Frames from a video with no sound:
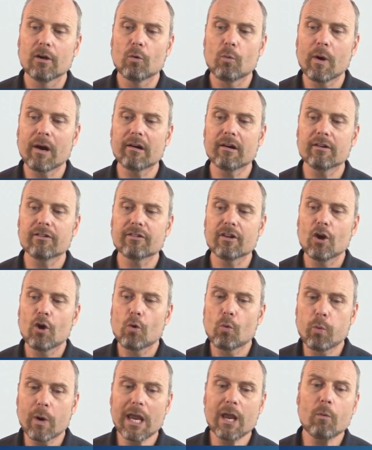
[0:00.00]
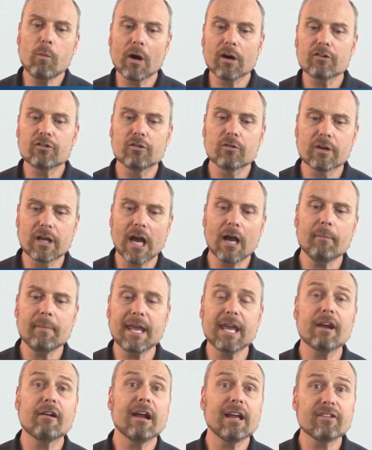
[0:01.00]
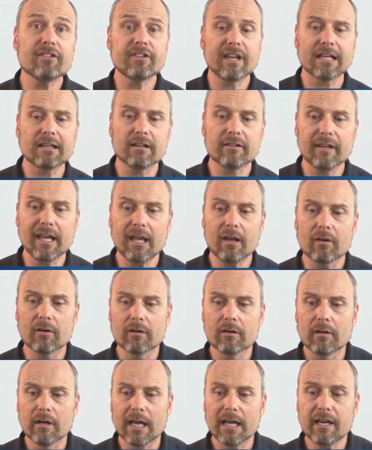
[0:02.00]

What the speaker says: whereas we want to come here and settle down.